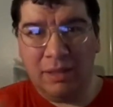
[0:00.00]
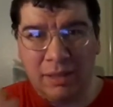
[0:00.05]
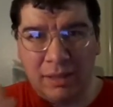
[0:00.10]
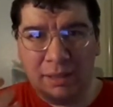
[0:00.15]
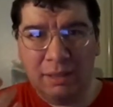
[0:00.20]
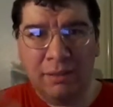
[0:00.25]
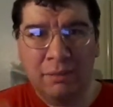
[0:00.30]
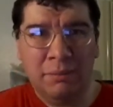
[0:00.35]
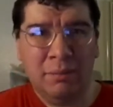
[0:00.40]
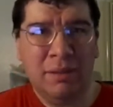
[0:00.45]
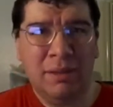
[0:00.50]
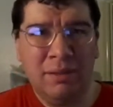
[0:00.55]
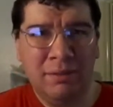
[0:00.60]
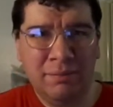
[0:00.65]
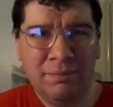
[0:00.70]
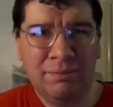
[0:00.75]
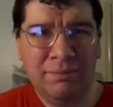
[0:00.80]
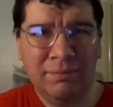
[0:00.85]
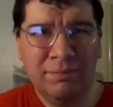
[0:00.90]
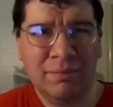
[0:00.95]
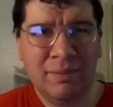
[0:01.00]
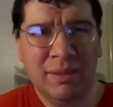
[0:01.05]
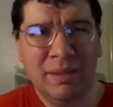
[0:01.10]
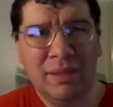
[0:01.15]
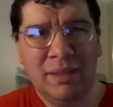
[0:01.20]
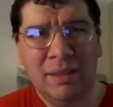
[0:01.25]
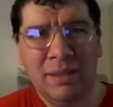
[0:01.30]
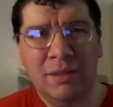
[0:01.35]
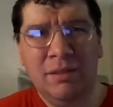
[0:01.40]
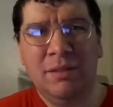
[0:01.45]
got him, and
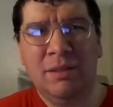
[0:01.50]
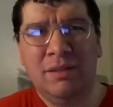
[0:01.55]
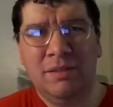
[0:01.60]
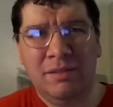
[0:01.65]
you know,